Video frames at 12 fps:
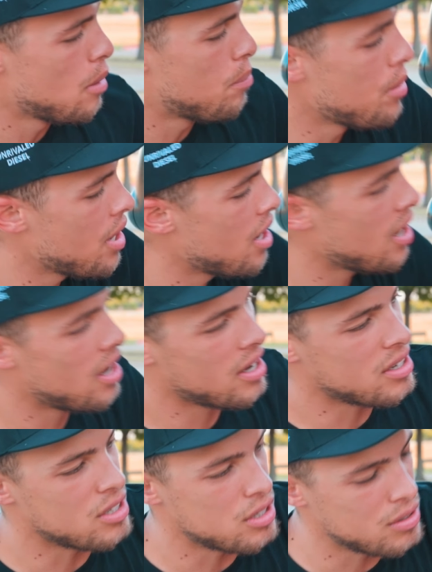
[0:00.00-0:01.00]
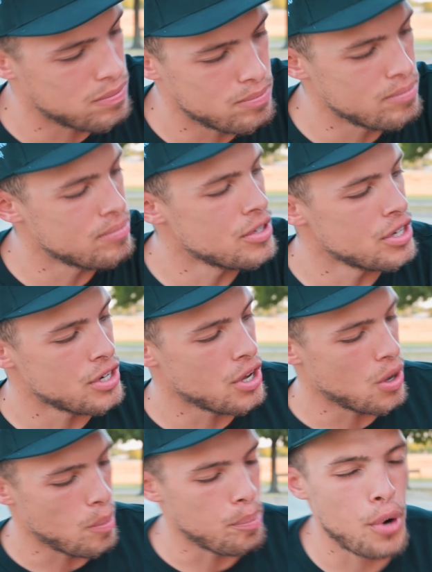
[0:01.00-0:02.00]
Bugs, you
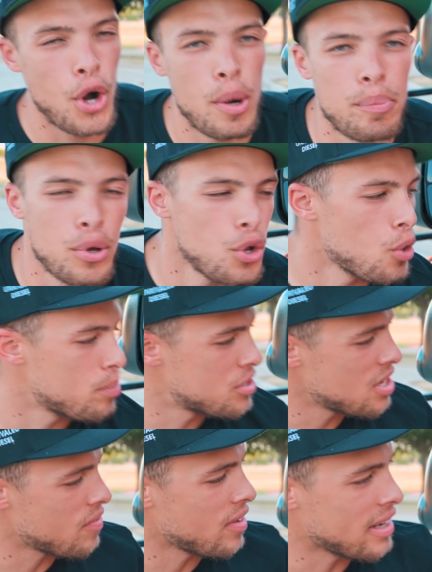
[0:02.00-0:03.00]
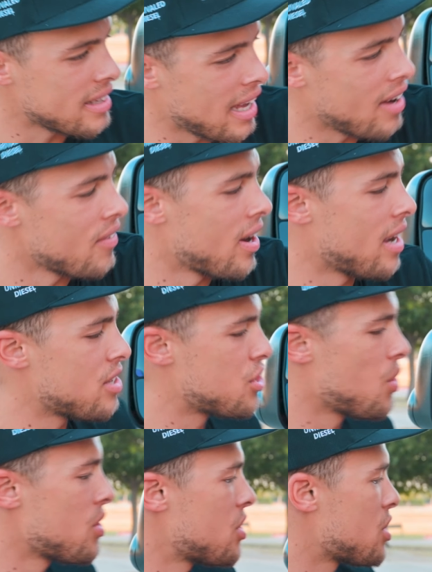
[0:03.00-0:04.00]
know, bird poop, stuff like that, right?
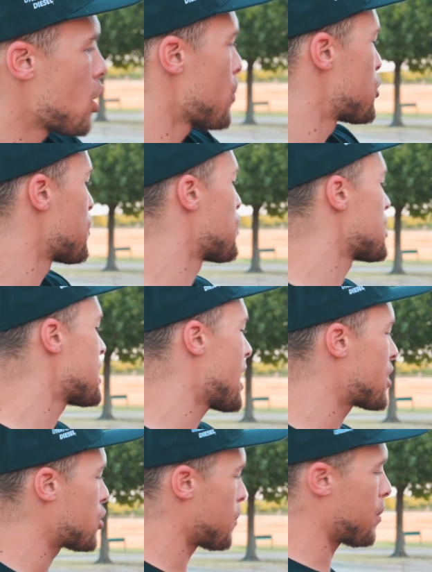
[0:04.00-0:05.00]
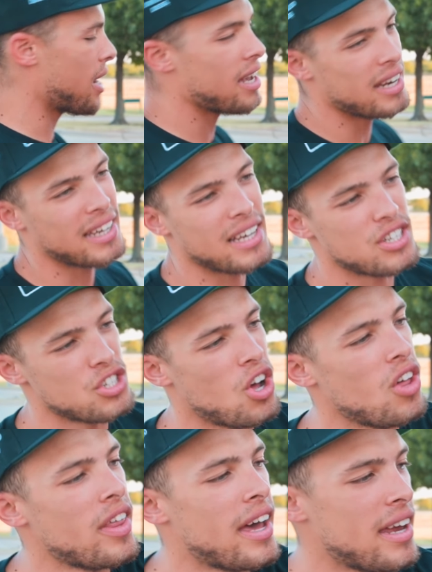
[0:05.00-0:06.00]
So it just helps to protect your paint against
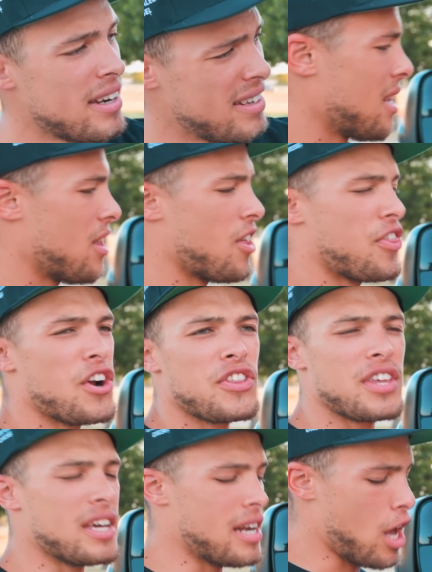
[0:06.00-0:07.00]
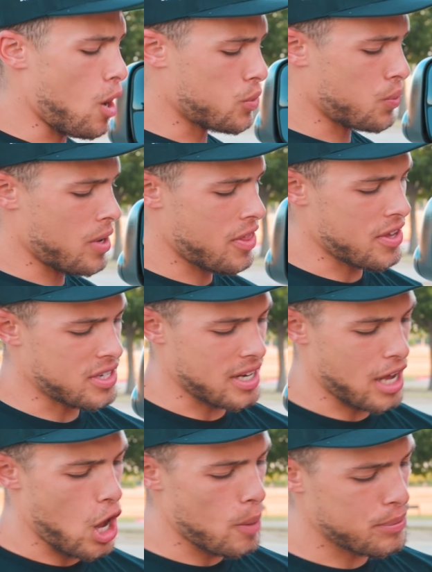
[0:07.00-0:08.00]
all that. The third thing it helps with is it
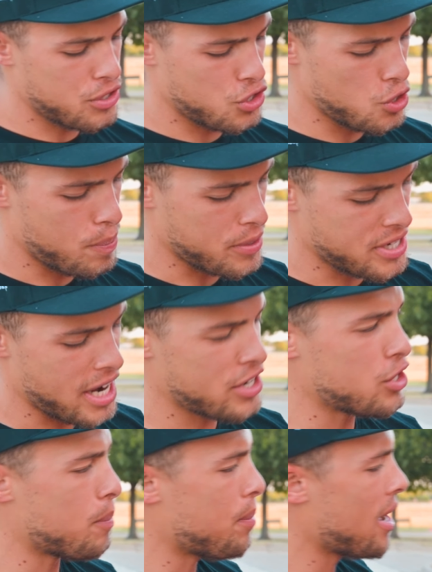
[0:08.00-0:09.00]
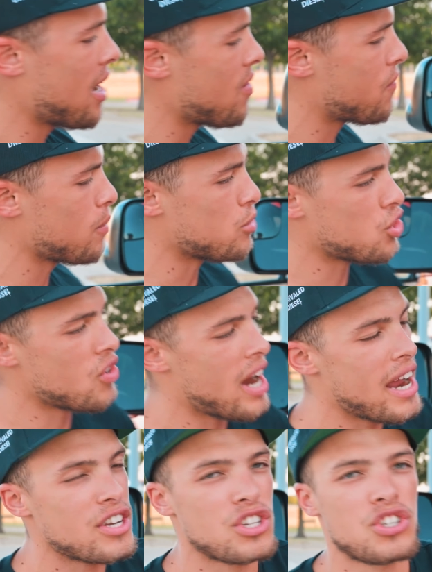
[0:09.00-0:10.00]
helps to protect your paint from
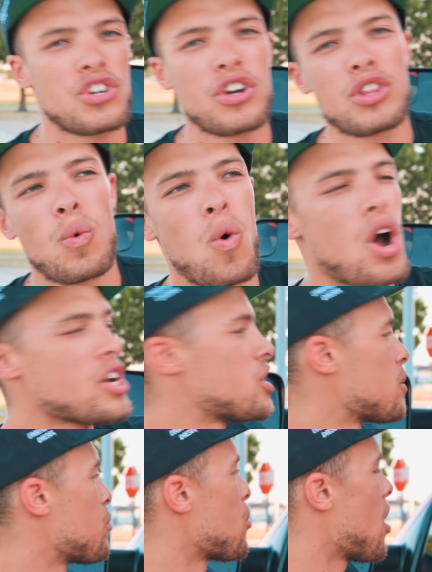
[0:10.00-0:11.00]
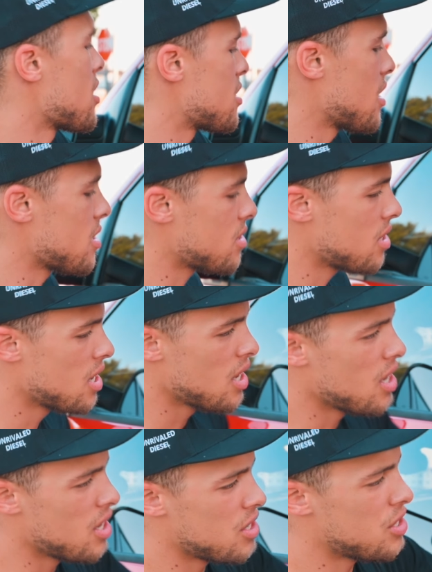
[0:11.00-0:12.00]
scratches during the washing process.
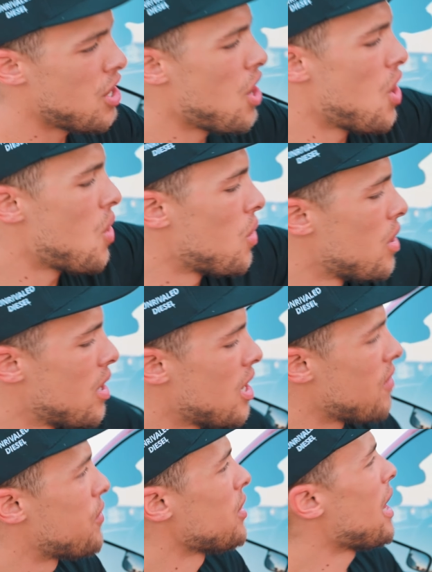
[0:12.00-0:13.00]
So if you're